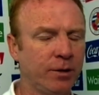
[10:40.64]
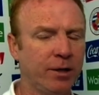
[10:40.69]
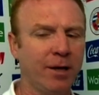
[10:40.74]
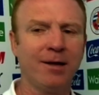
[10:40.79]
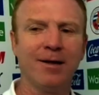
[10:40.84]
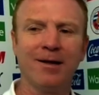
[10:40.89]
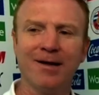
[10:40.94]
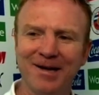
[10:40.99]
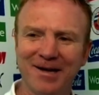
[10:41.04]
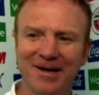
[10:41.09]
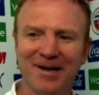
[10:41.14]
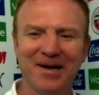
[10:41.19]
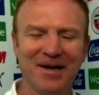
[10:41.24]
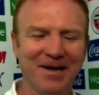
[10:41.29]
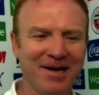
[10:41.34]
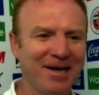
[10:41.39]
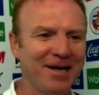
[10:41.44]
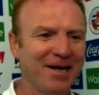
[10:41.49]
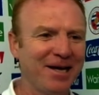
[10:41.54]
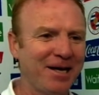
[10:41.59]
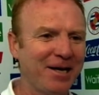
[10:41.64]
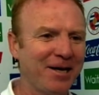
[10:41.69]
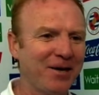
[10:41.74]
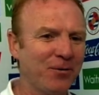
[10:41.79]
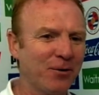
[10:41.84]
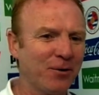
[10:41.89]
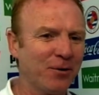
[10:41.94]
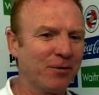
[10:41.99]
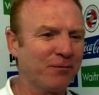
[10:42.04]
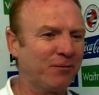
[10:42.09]
would, you
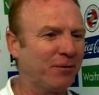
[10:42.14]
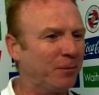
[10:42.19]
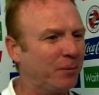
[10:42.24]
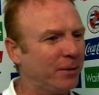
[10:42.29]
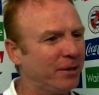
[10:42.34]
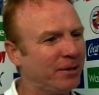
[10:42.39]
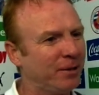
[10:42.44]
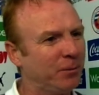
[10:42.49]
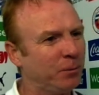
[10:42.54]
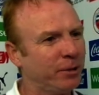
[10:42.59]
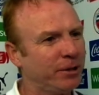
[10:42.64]
know, God forbid the